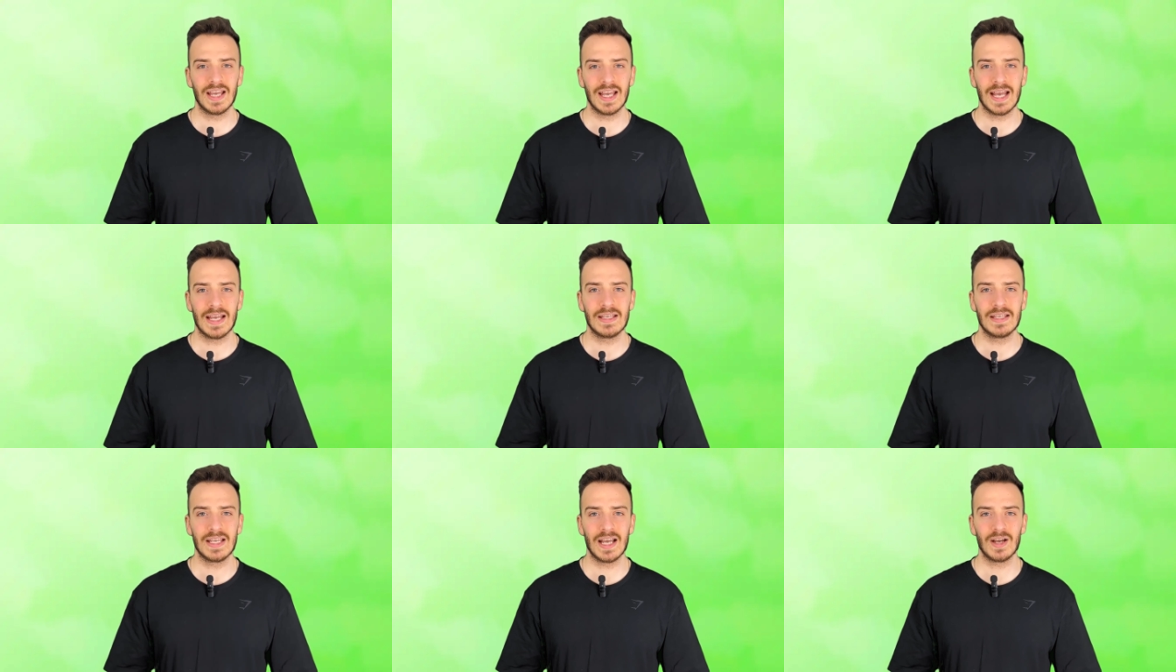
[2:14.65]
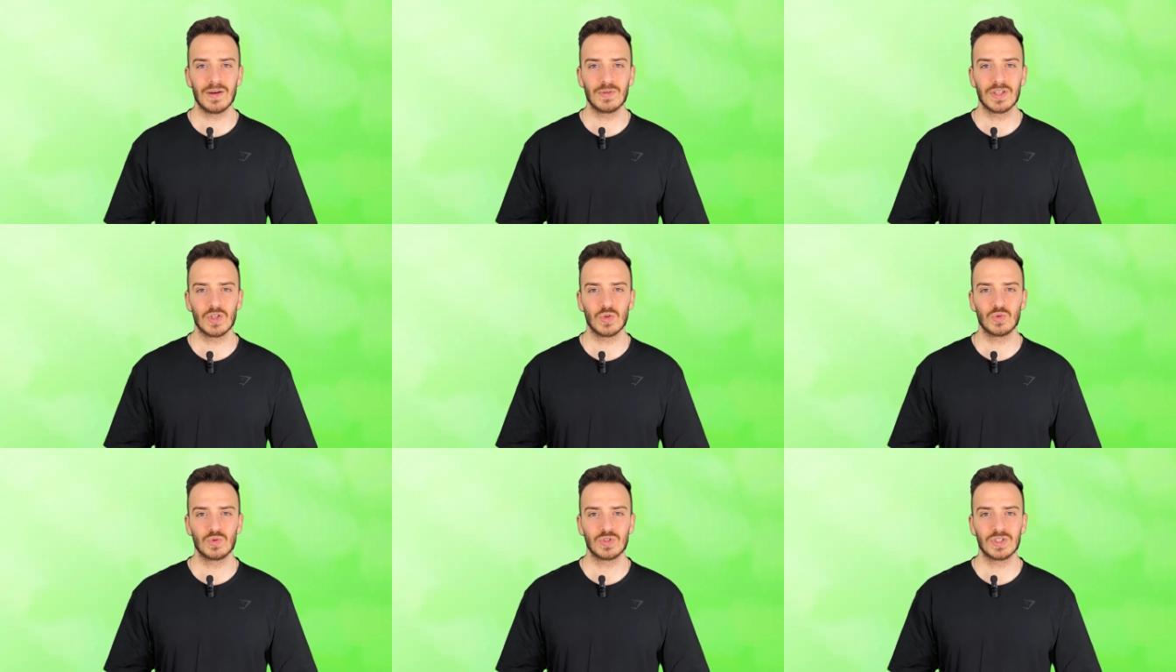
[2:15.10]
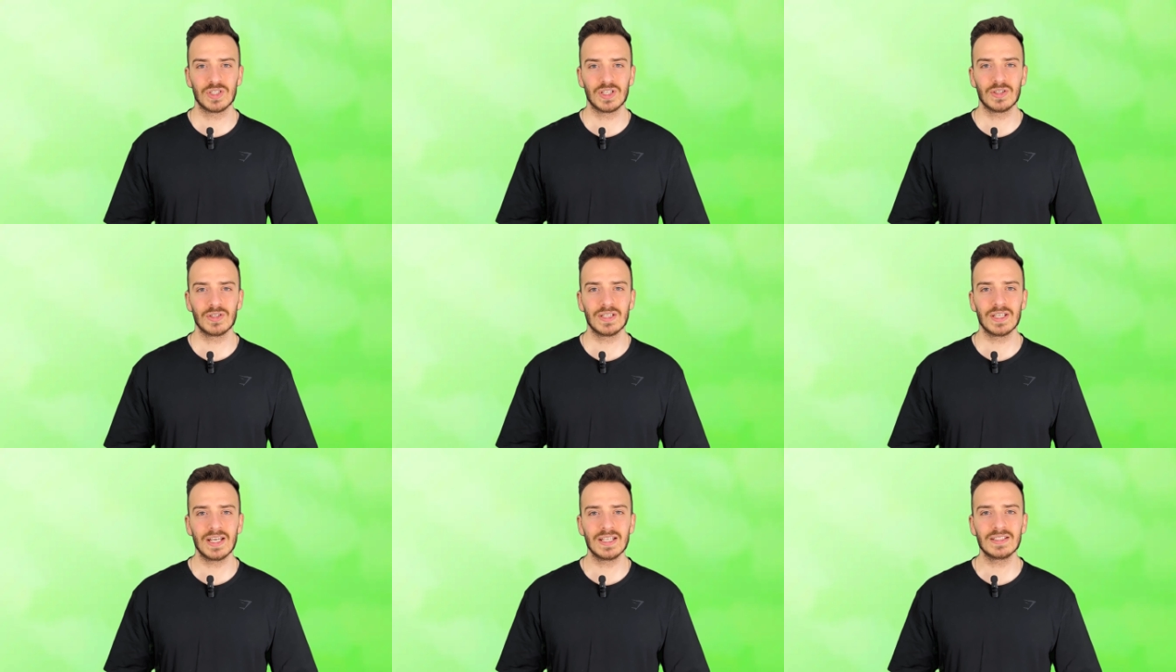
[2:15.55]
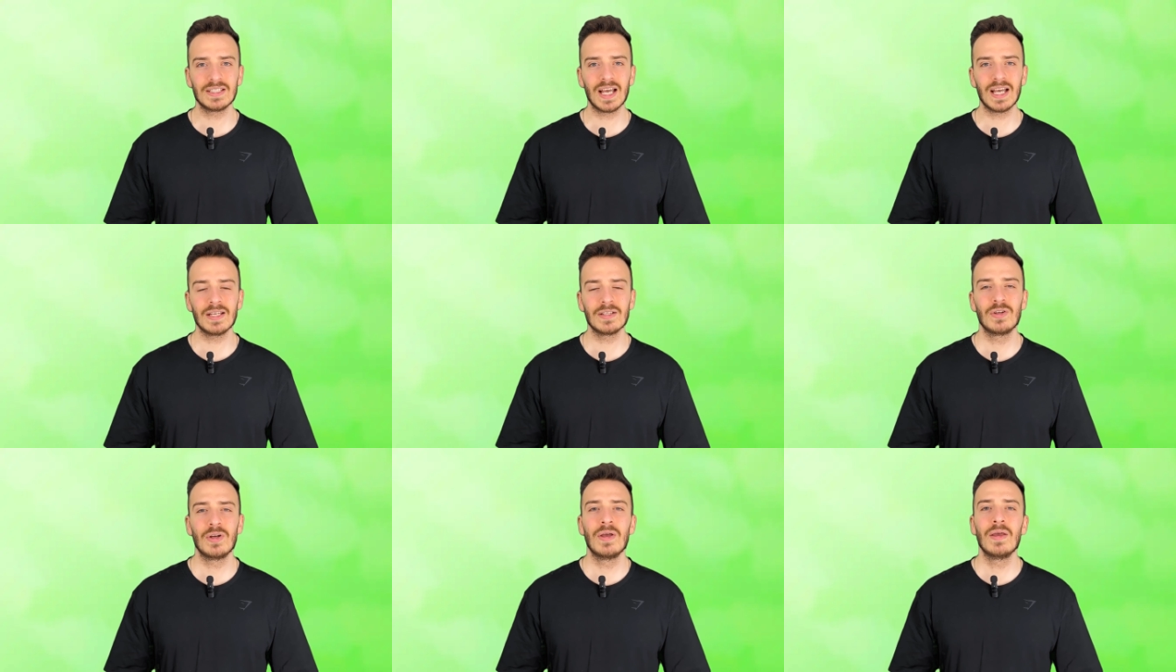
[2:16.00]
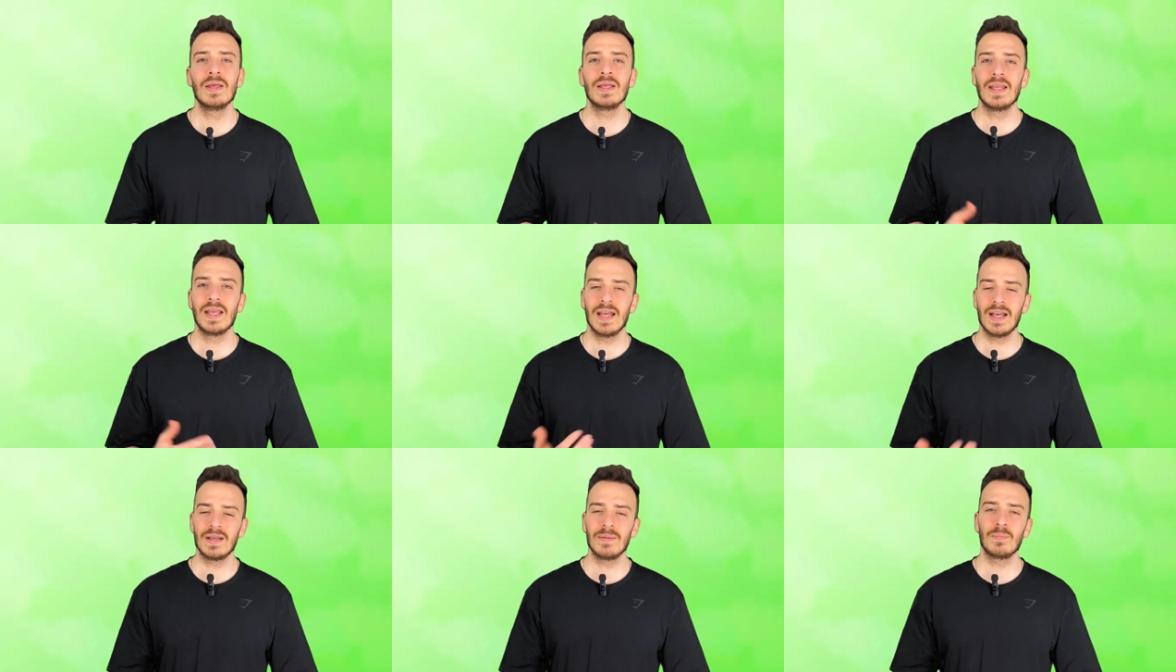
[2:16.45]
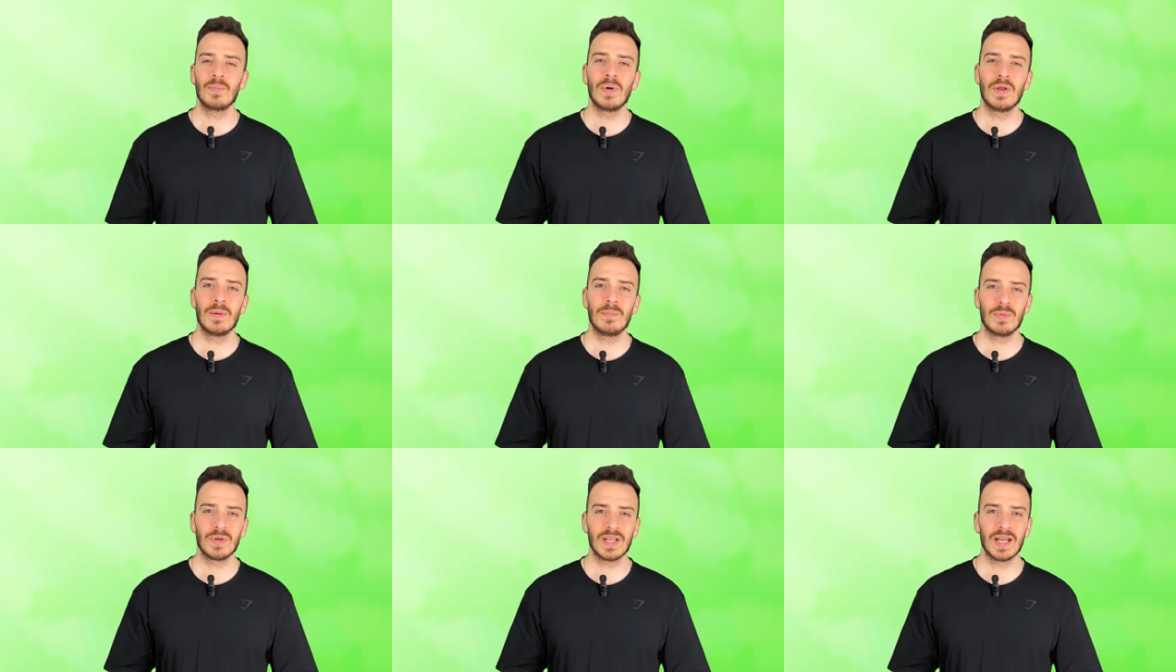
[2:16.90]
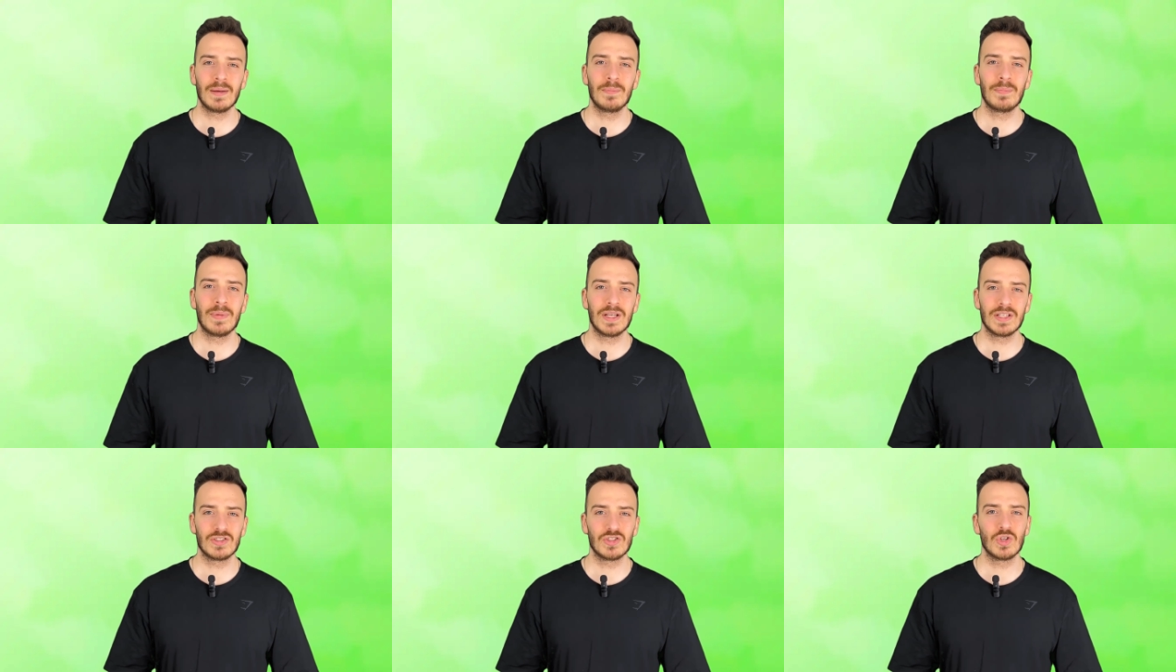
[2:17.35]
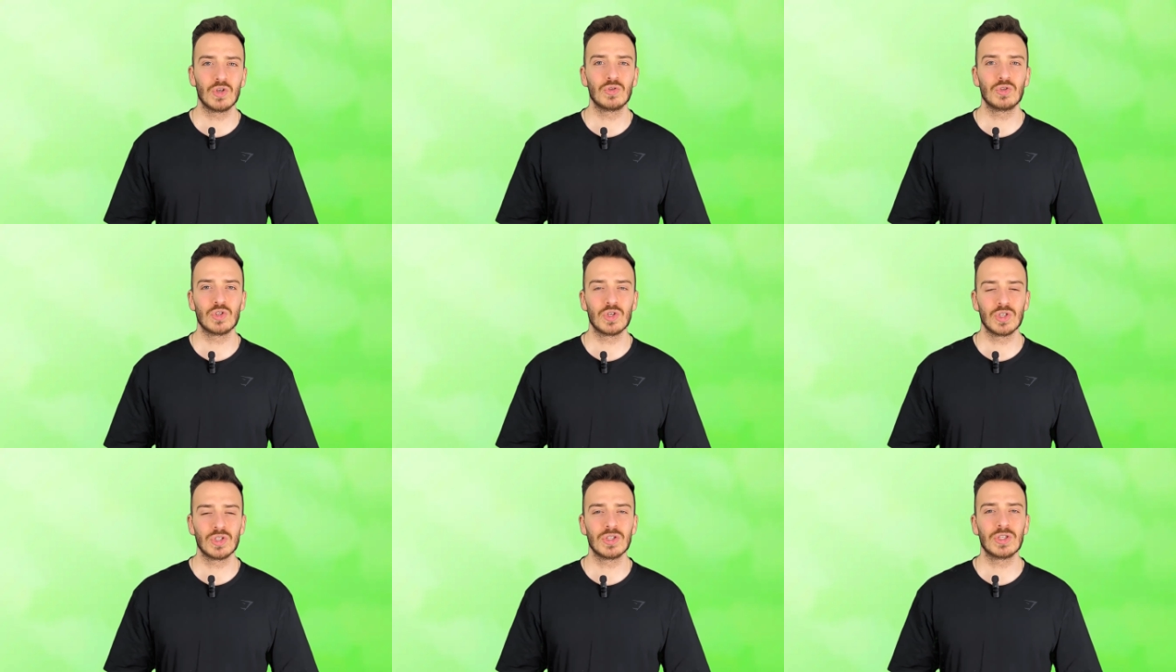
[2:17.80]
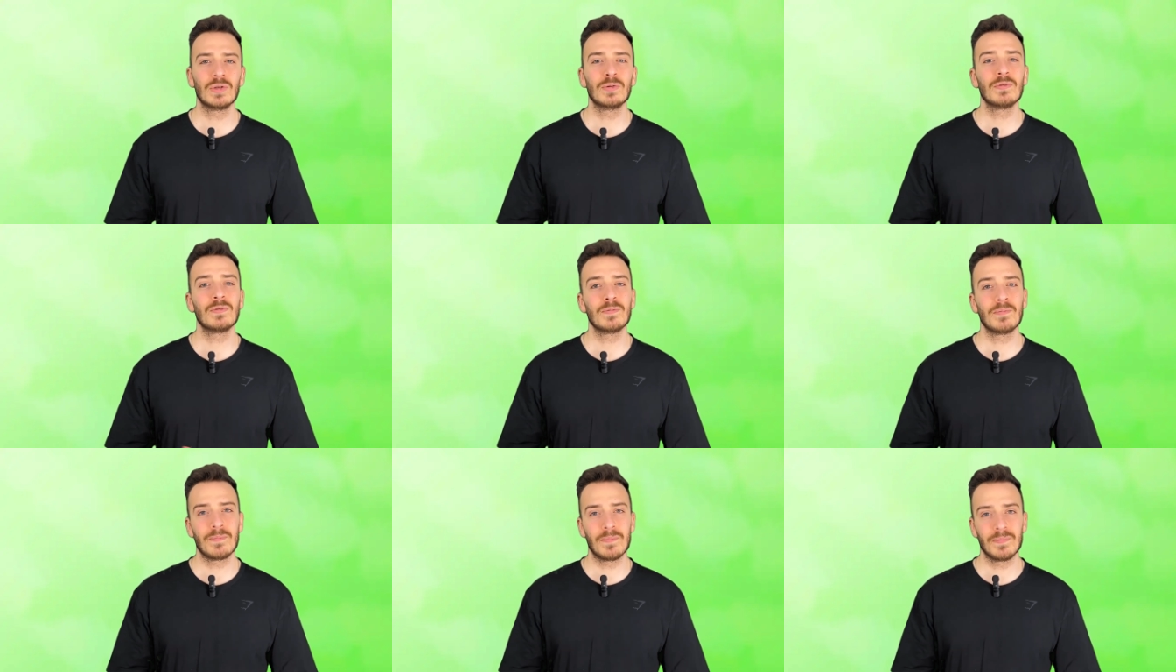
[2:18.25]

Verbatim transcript: and now The Ordinary has entered the game with a plant-based alternative.